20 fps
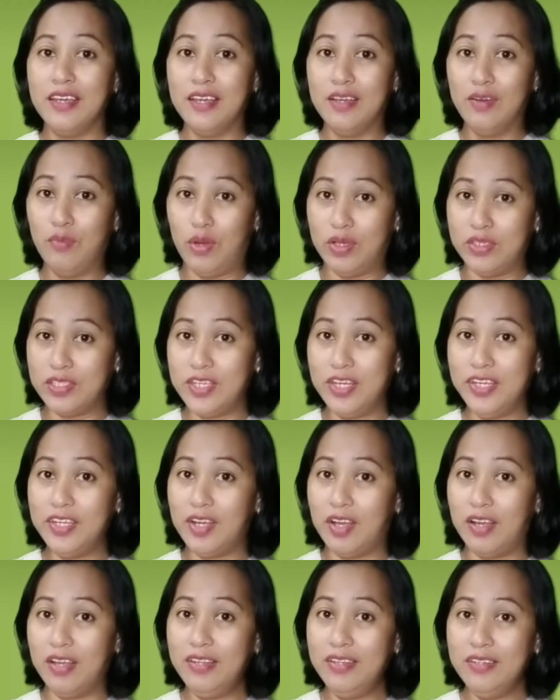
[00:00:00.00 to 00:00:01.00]
Once you're
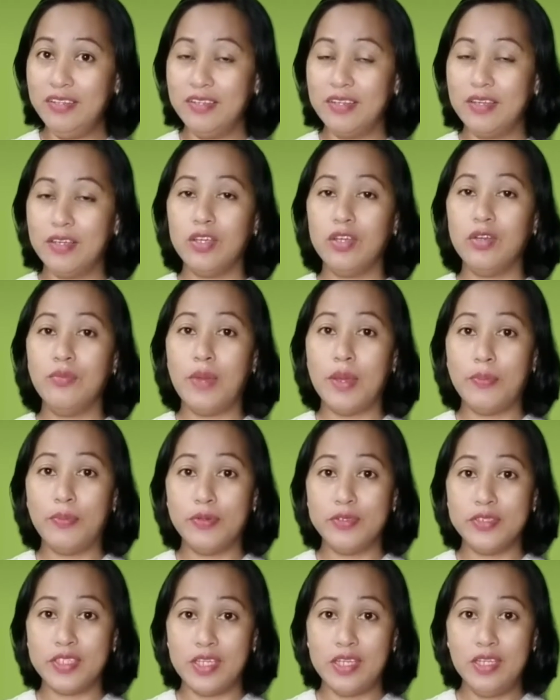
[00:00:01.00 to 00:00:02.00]
done, you may
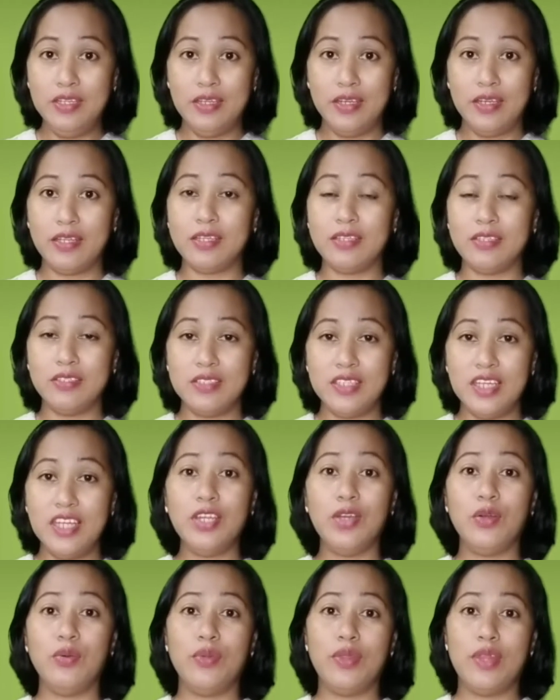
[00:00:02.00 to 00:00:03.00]
proceed and continue
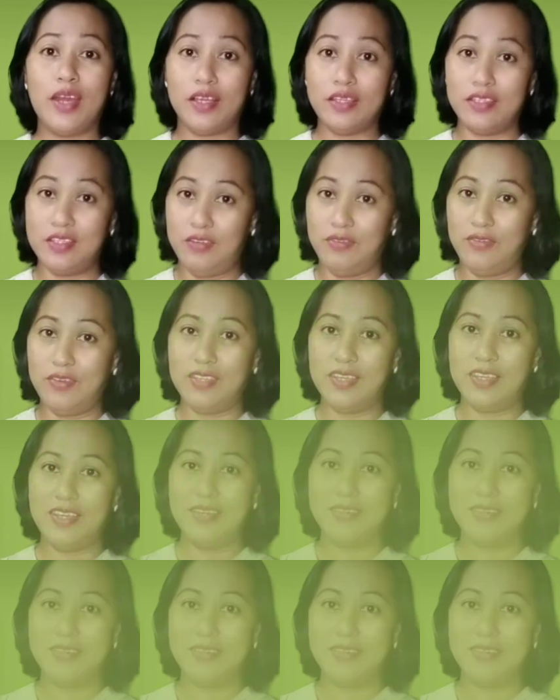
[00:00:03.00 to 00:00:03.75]
with the activity.